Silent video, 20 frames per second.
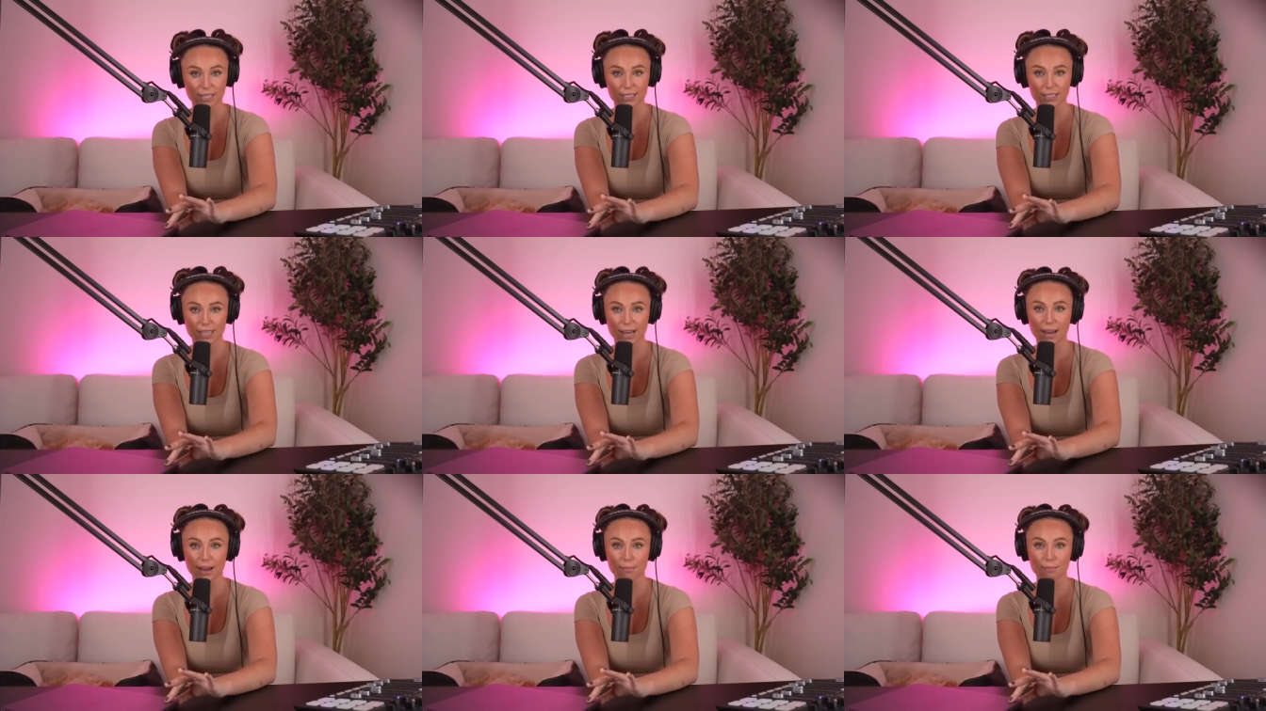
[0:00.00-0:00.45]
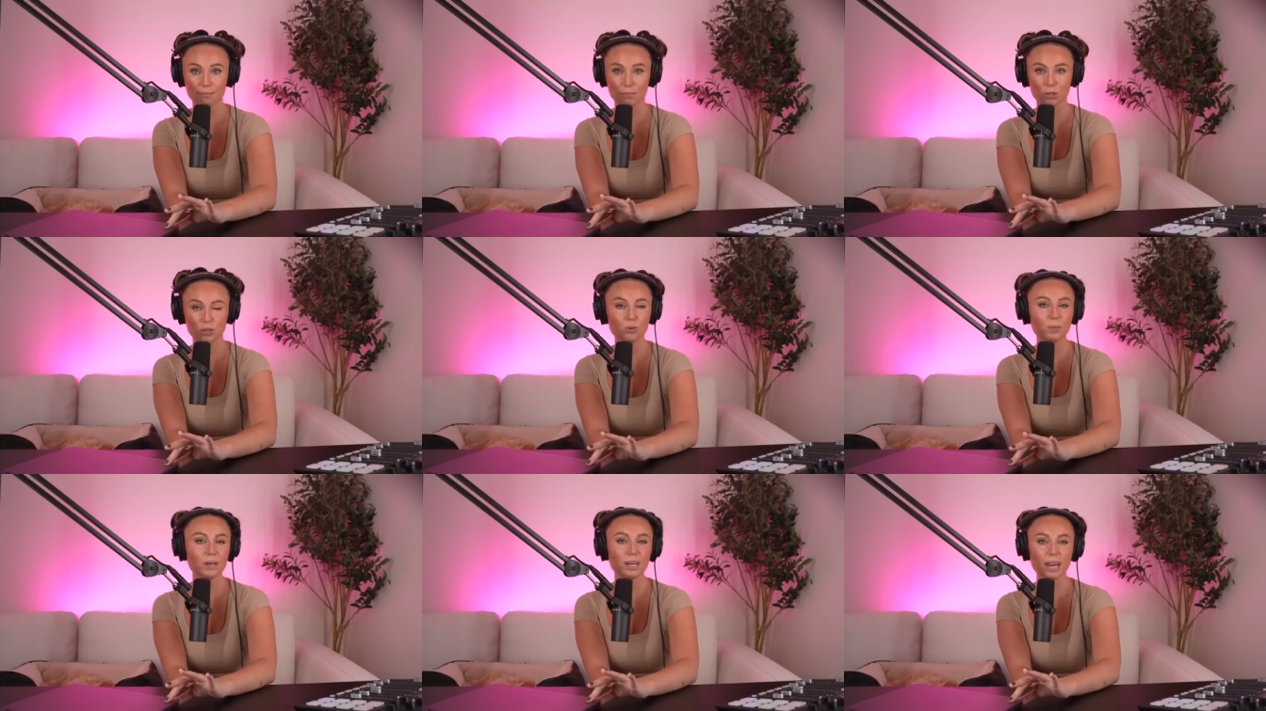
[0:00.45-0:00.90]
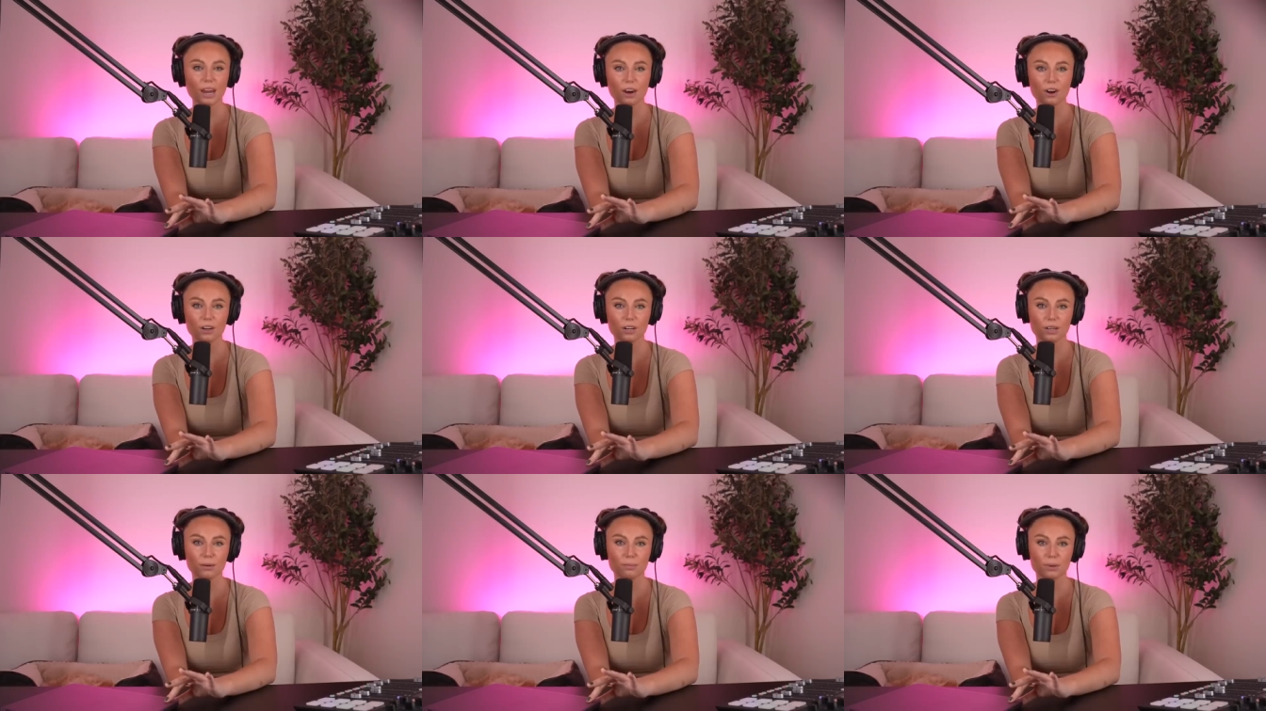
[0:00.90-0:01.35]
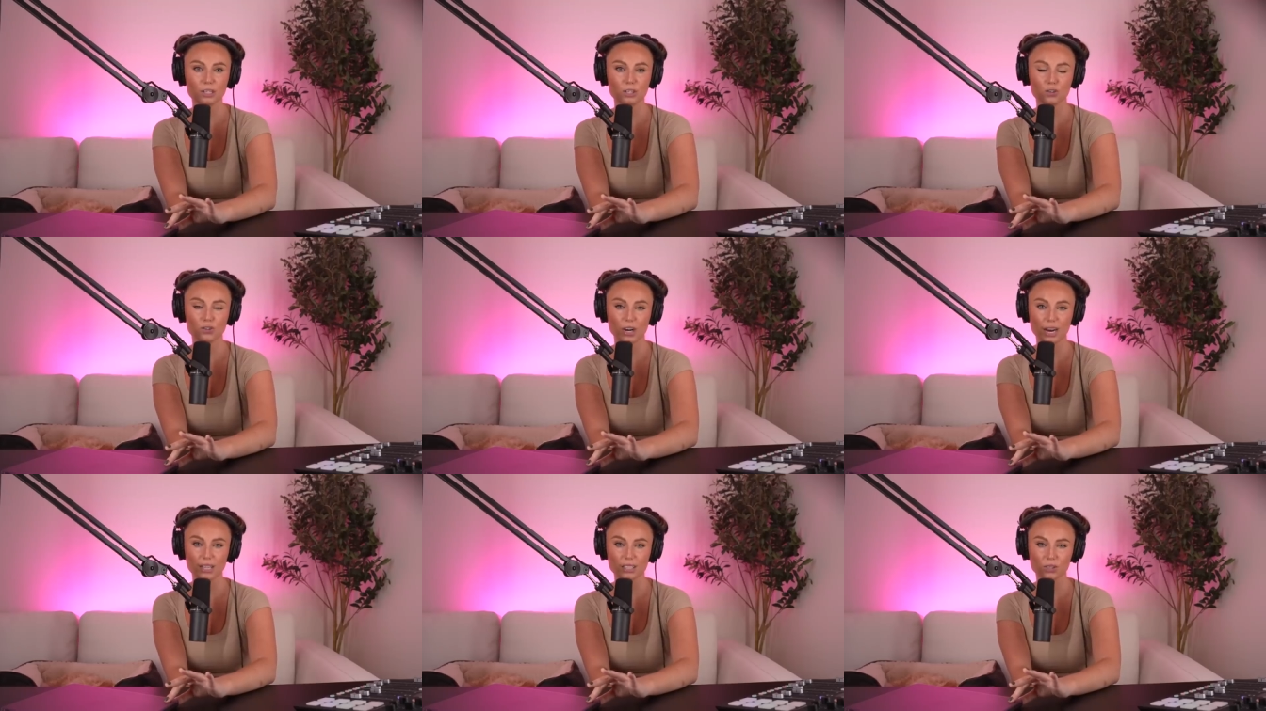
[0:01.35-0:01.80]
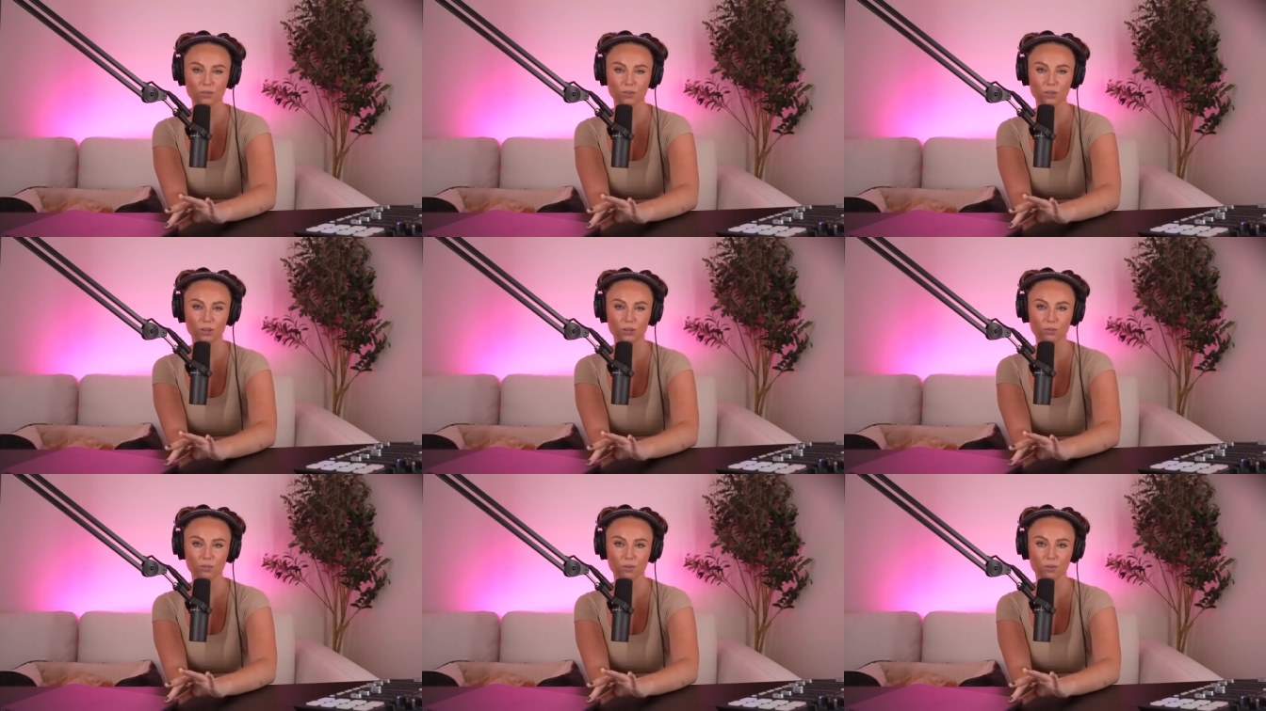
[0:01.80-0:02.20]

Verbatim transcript: is that pubic hair can be transferred